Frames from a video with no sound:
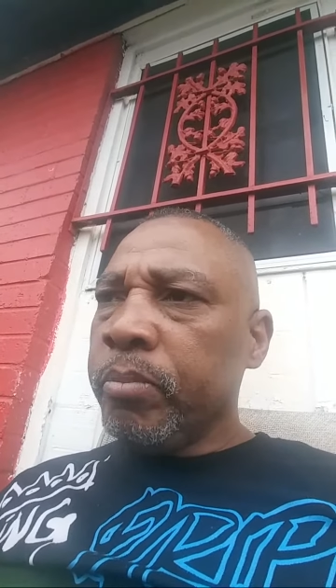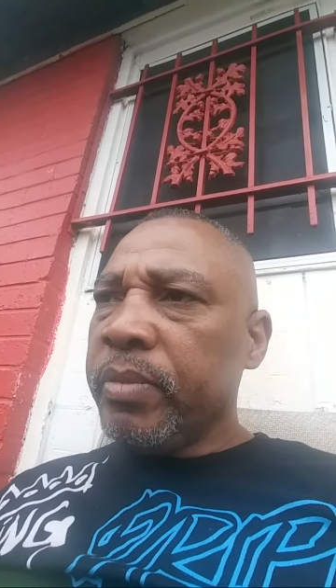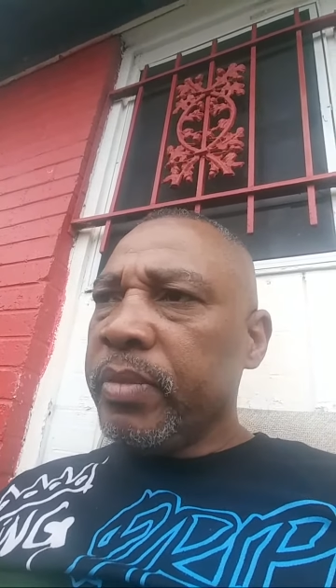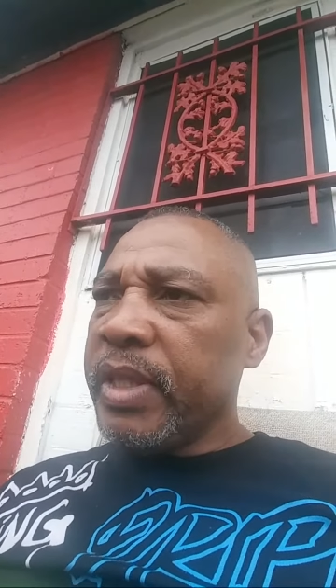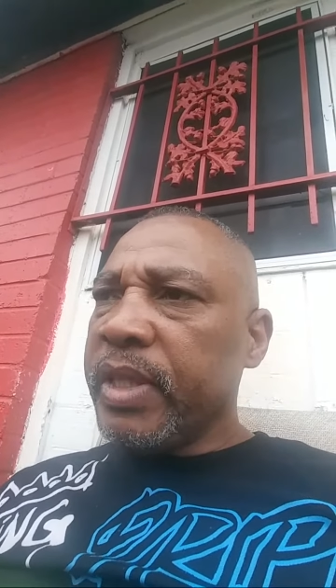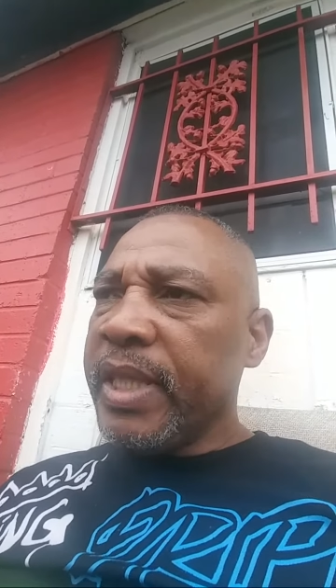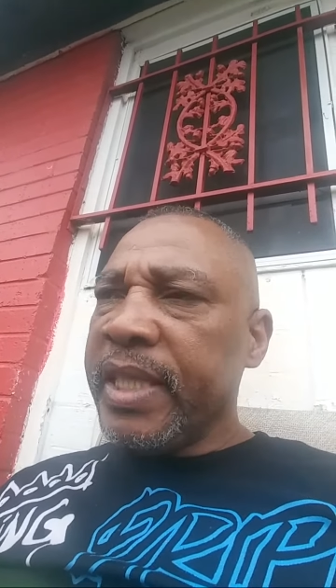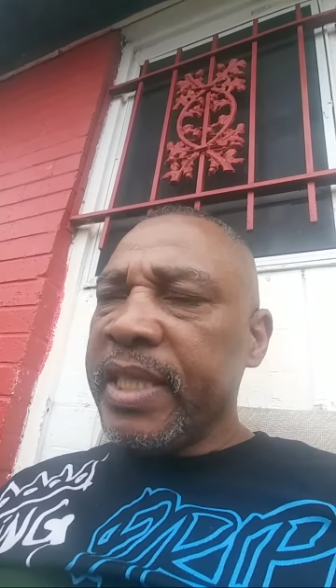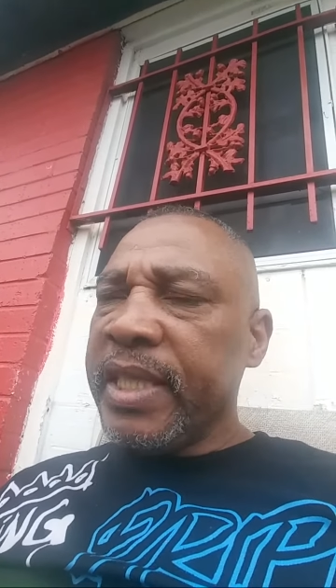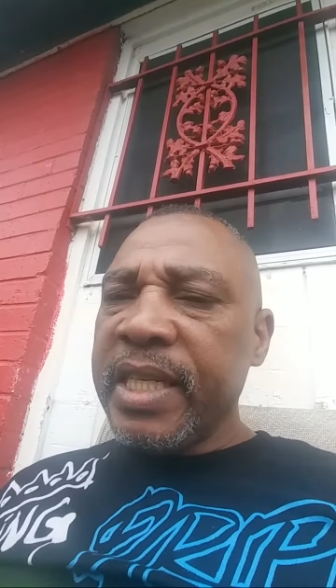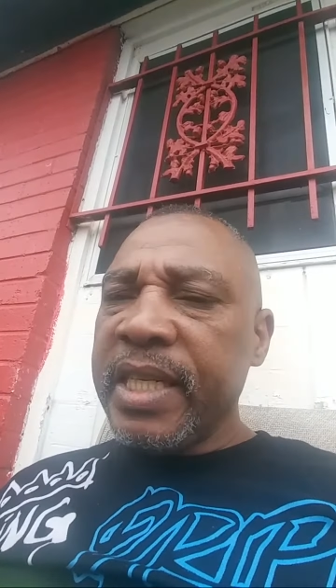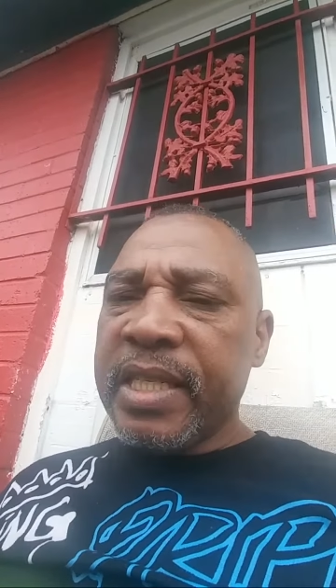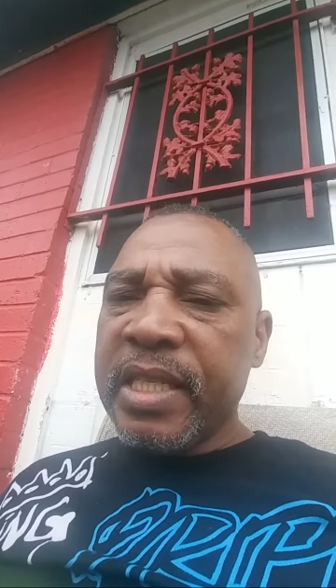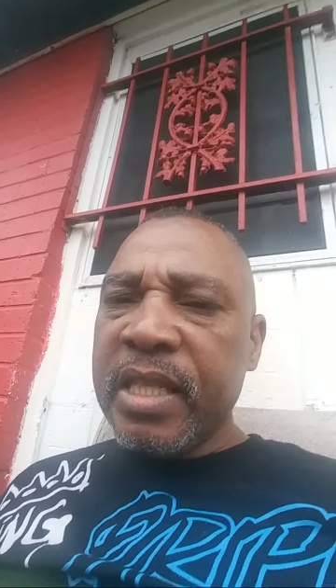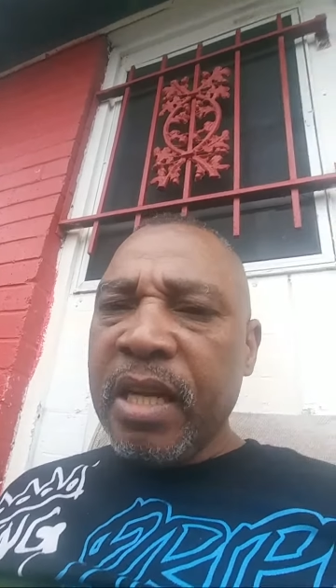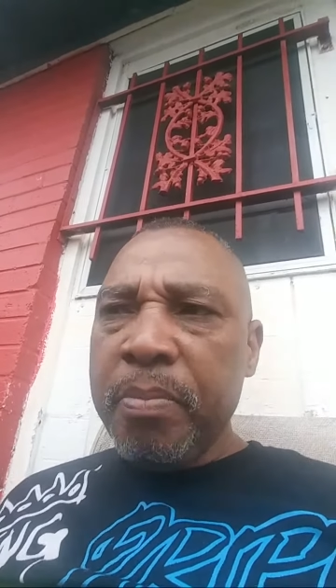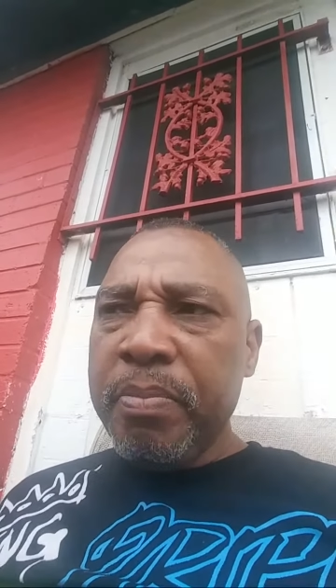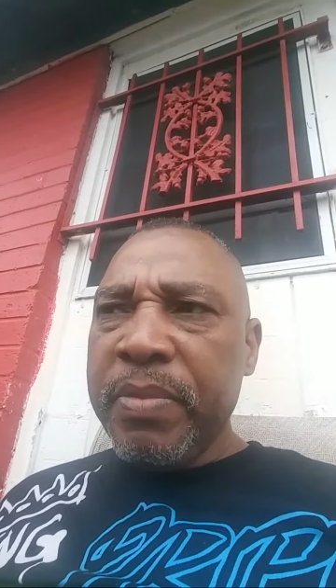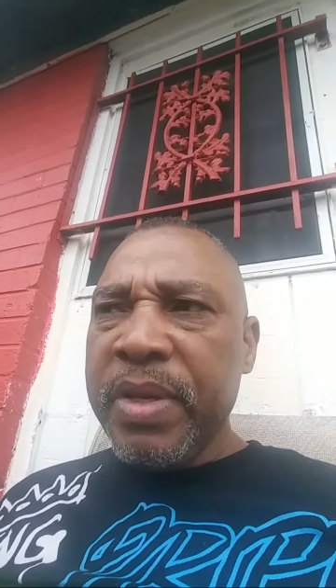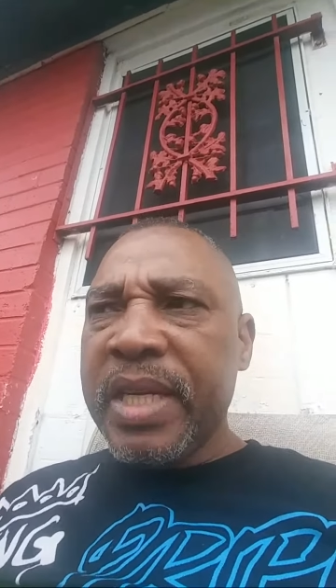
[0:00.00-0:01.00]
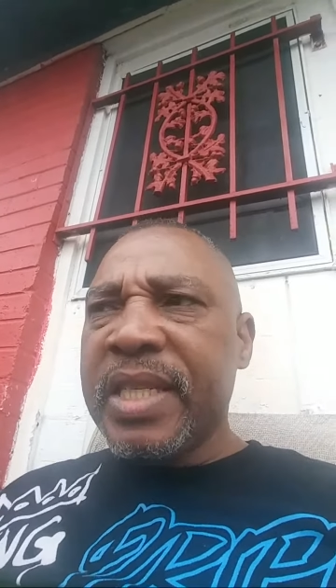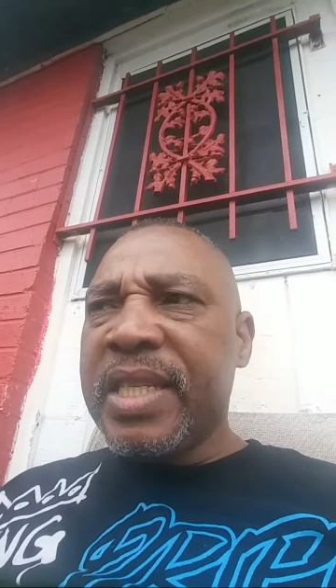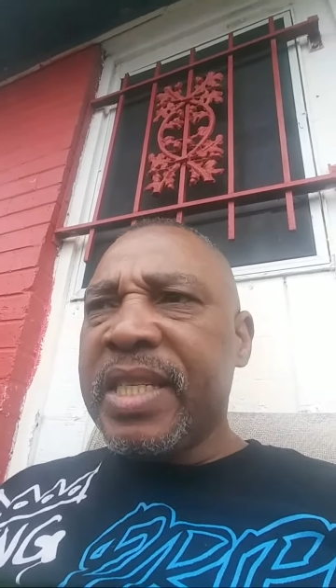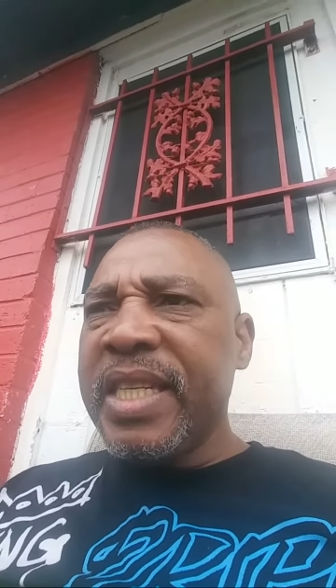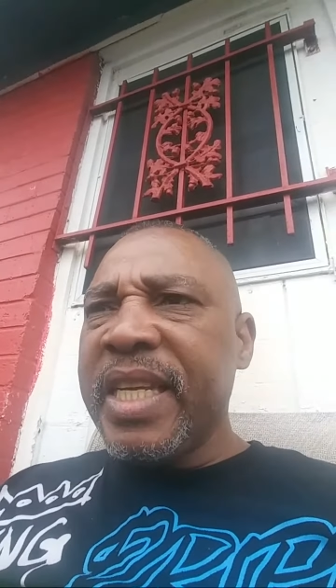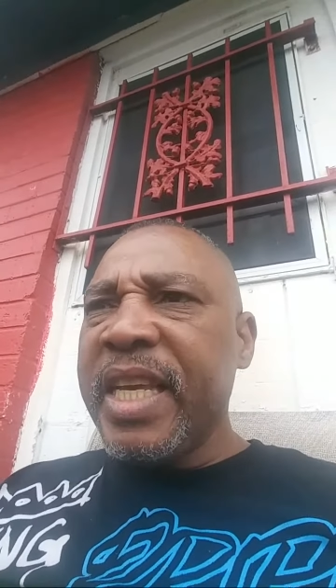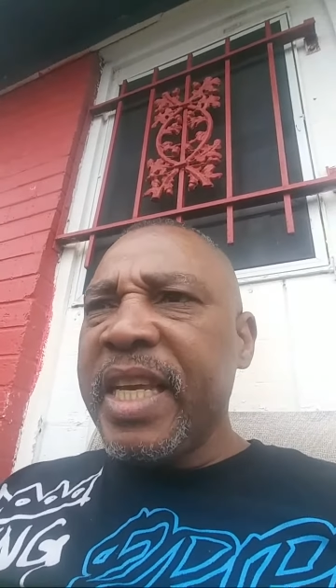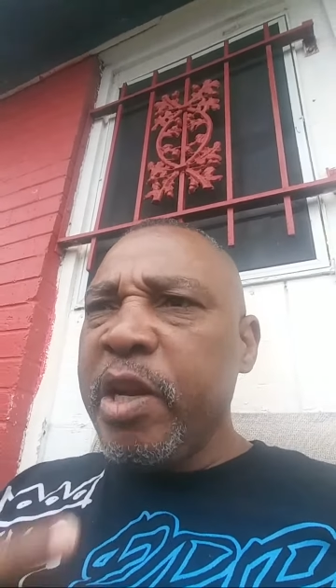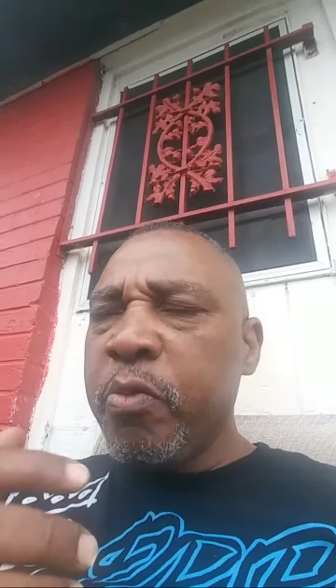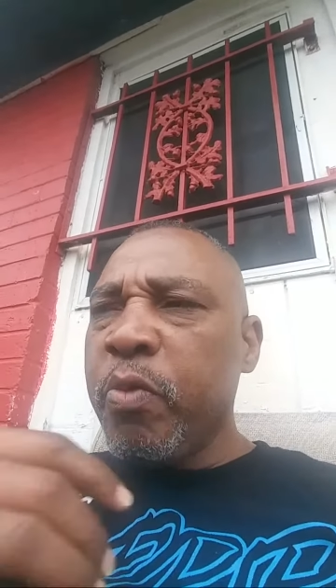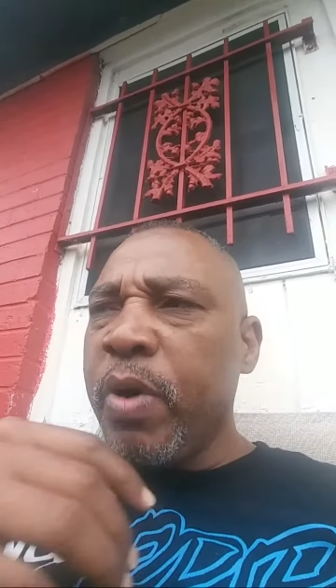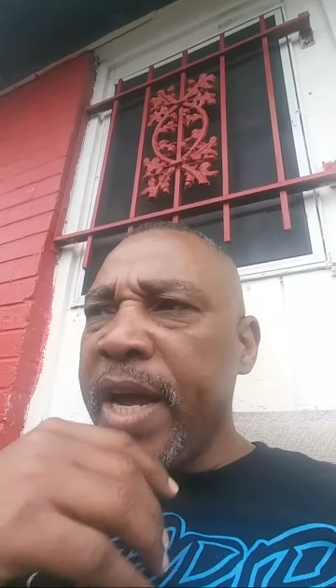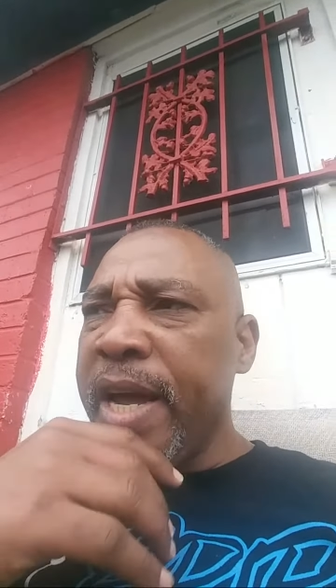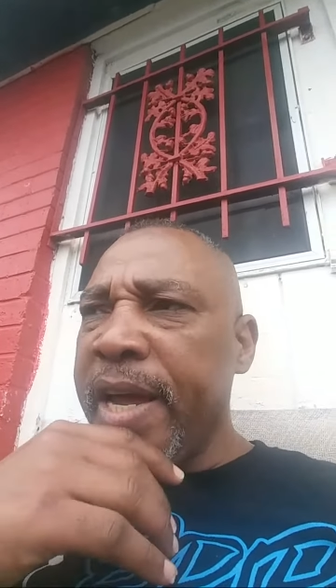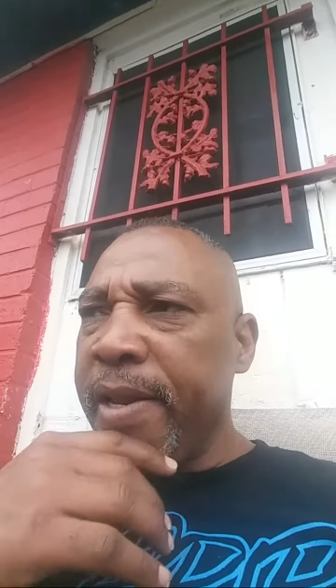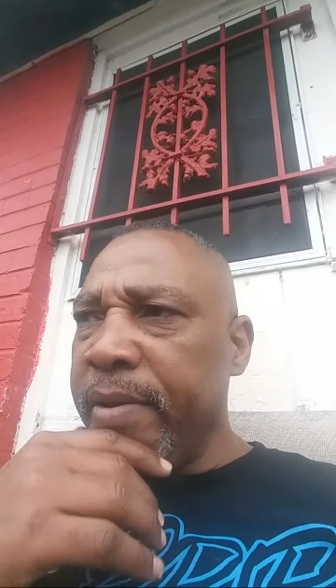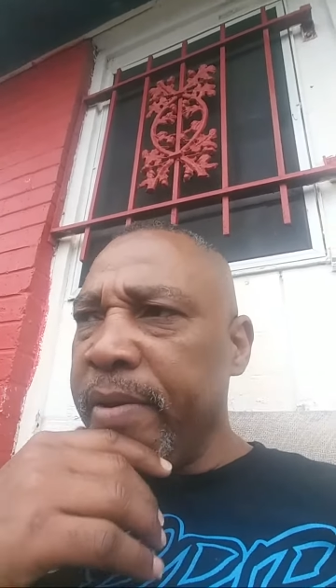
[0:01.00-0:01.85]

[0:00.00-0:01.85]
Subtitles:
it just something didn't seem right.